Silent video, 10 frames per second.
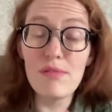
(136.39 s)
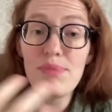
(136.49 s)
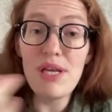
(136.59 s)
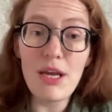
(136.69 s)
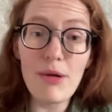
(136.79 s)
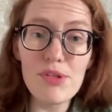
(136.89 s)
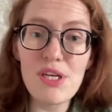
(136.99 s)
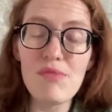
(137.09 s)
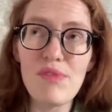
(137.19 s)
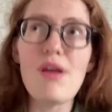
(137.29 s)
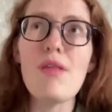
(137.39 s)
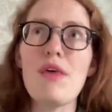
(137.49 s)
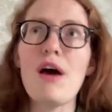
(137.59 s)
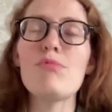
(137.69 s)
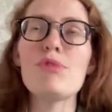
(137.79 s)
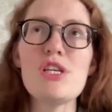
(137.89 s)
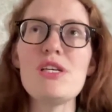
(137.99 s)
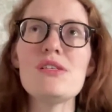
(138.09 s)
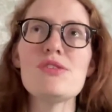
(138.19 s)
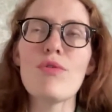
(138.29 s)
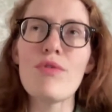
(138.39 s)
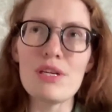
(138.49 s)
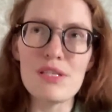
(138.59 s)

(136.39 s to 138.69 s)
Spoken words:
being able to convey that which he is already